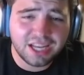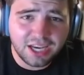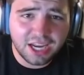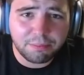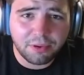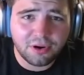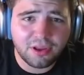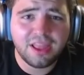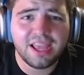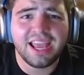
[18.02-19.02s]
Nick
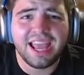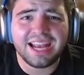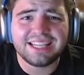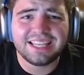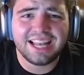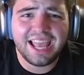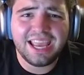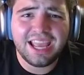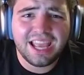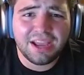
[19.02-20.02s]
Pearl, and today,
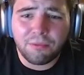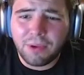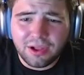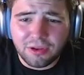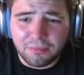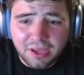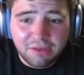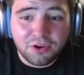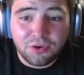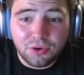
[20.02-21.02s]
welcome
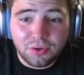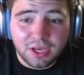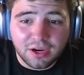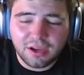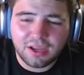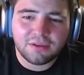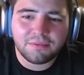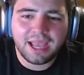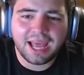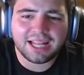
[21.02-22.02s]
if you're new here.
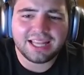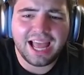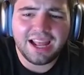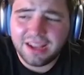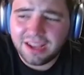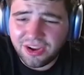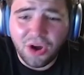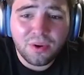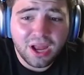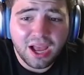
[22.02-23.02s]
We got a lot
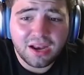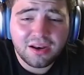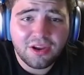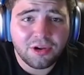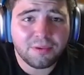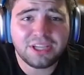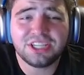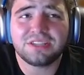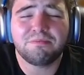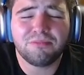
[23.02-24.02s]
going on. We
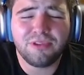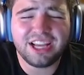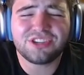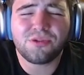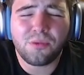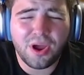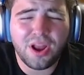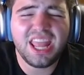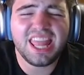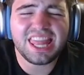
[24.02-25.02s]
just reached
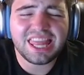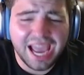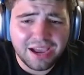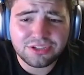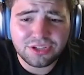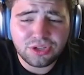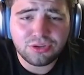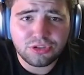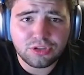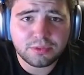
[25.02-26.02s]
1,000
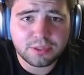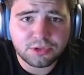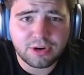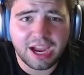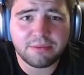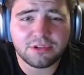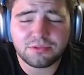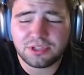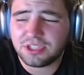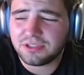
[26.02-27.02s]
YouTube subscribers,
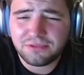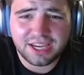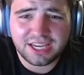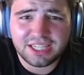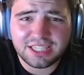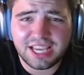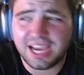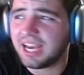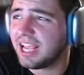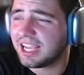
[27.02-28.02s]
which is freaking
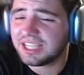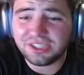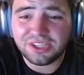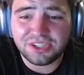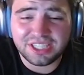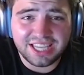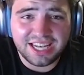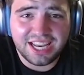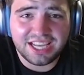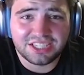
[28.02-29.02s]
insane, because literally 10
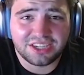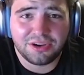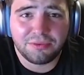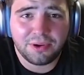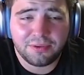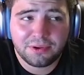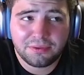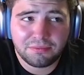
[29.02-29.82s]
days ago, we were at